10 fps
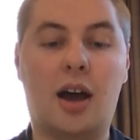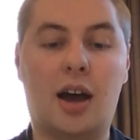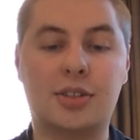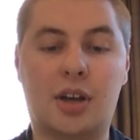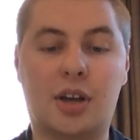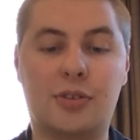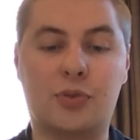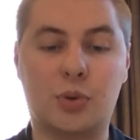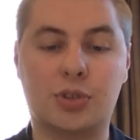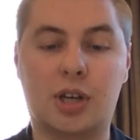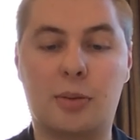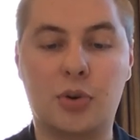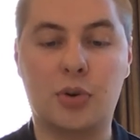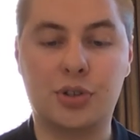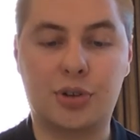as a full time
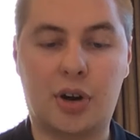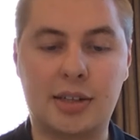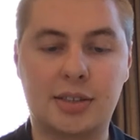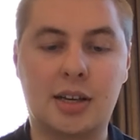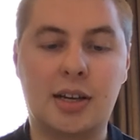undergrad.